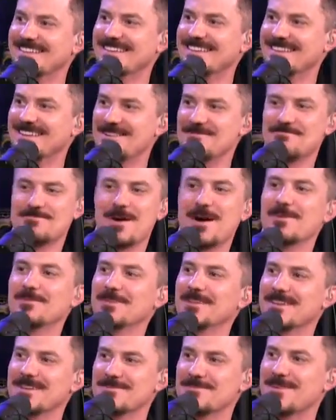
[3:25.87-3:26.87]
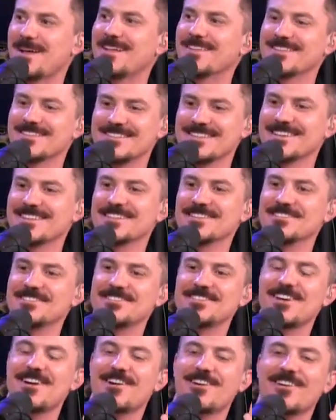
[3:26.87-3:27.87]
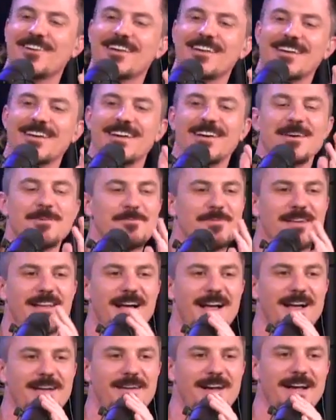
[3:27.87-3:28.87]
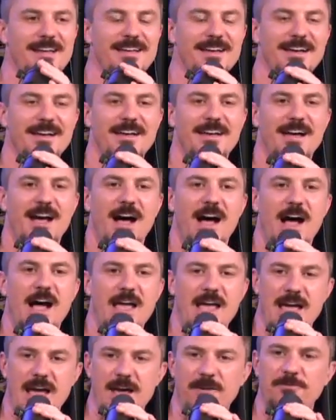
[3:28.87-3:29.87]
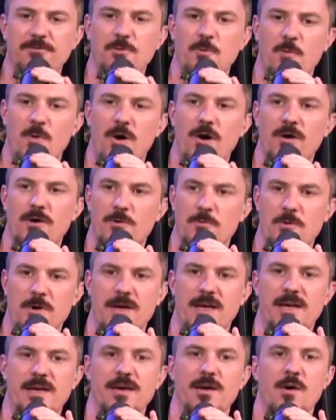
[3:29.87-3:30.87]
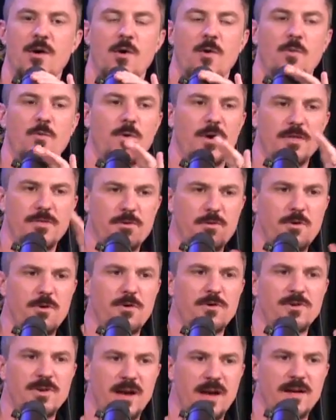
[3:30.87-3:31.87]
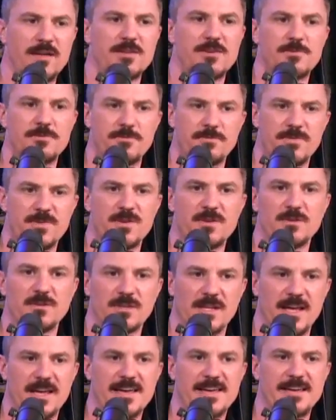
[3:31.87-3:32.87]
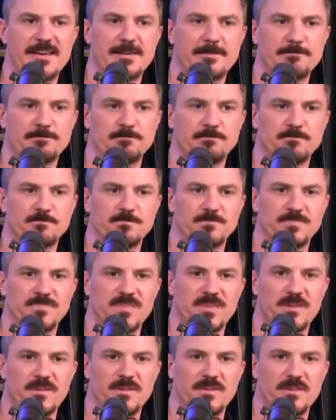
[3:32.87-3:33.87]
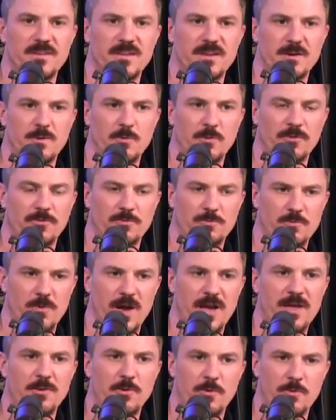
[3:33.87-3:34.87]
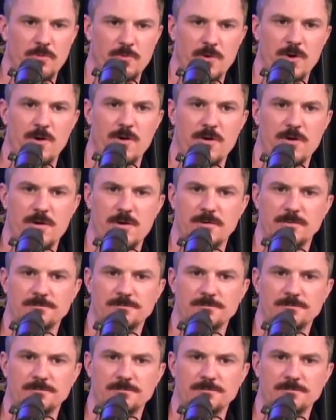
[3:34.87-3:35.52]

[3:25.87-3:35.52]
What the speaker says: a public apology on his show. But I have to walk away. Whether or not you feel like Nick was right or wrong,